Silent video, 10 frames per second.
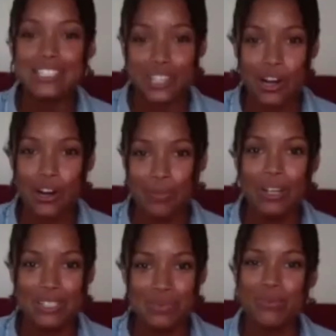to her
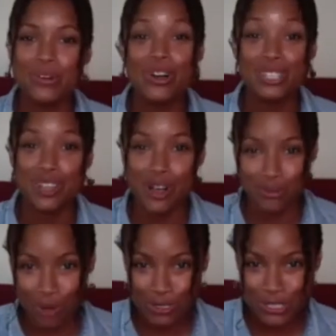books when we're on long
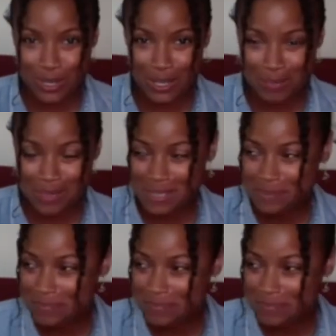road trips.